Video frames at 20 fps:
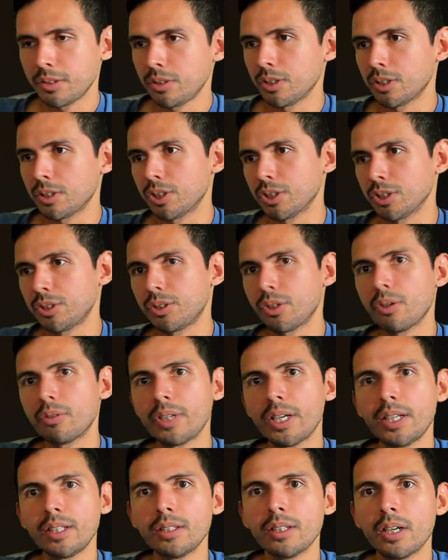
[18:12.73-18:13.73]
You can just
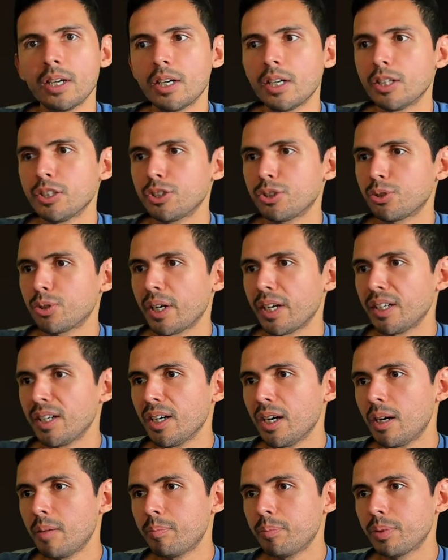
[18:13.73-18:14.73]
donate straight
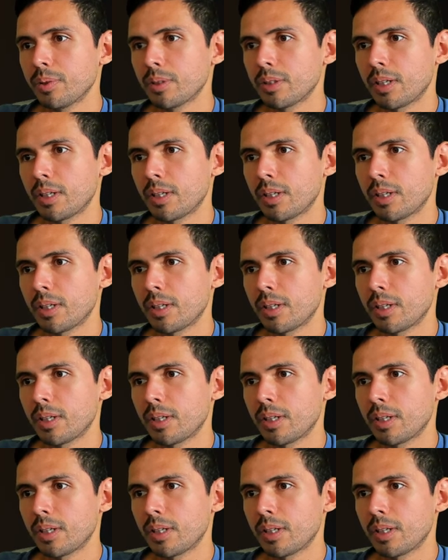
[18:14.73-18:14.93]
up.